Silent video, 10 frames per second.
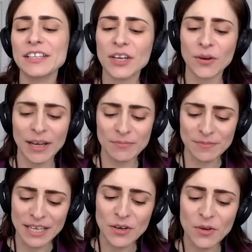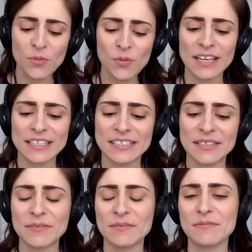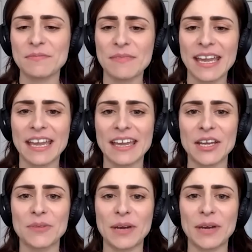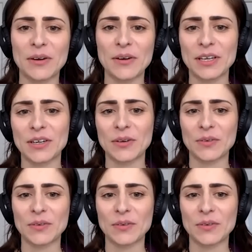want to make it about,